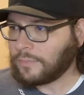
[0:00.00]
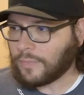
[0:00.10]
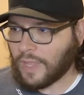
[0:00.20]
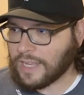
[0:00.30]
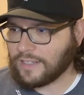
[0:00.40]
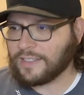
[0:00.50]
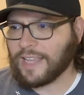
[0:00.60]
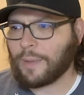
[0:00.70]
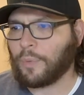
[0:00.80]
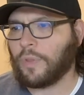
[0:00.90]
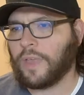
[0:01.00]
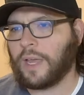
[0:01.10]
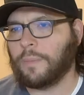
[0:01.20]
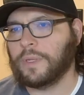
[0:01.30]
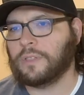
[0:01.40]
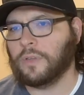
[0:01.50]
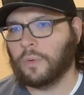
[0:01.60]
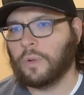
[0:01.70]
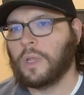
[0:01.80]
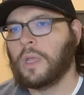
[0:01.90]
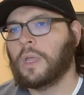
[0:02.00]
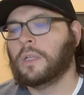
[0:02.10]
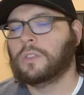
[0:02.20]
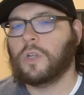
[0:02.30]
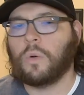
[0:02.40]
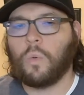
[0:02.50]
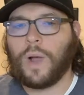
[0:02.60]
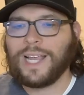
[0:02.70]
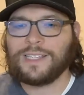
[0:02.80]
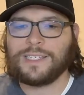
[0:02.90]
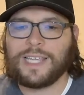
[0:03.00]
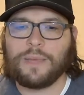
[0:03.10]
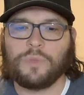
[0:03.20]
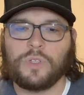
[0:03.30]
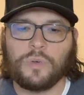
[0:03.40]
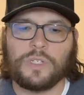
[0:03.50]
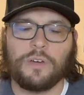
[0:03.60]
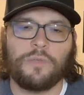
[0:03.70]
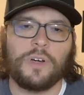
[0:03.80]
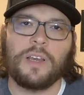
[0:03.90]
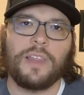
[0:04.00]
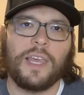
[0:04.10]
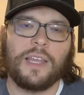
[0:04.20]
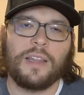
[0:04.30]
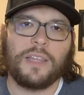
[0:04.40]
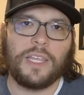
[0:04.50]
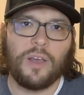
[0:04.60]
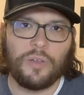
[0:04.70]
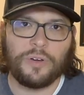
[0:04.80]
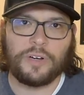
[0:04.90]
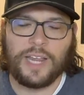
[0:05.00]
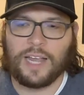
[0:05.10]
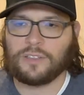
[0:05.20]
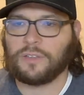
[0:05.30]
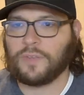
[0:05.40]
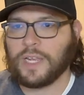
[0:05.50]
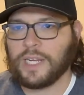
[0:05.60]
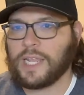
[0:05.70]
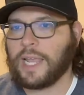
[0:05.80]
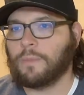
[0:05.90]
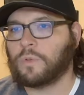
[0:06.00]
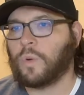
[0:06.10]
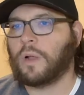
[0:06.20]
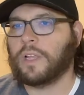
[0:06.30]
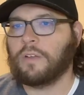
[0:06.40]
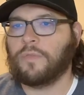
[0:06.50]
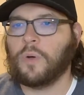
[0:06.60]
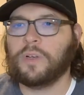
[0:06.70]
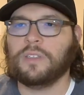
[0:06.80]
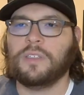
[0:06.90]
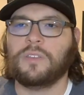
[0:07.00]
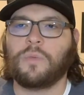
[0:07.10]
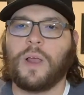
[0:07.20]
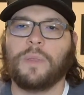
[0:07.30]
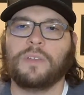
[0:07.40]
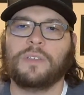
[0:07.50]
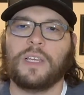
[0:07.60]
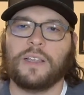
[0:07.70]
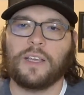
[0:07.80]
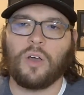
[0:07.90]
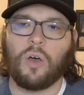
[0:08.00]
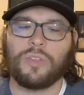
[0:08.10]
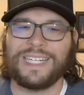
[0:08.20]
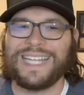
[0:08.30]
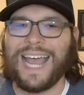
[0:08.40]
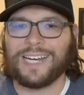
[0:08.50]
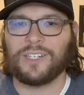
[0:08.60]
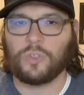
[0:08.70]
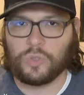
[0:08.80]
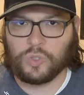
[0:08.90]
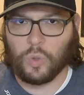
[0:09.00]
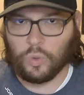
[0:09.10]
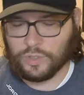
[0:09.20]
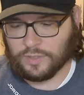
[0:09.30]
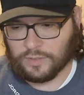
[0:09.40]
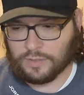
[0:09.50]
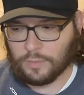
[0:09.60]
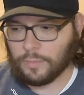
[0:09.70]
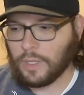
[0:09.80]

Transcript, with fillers: I did dabble with that a bit too. So why is this game so different than the other Castlevania games? Well, it focuses around this thing they call the tactical soul system.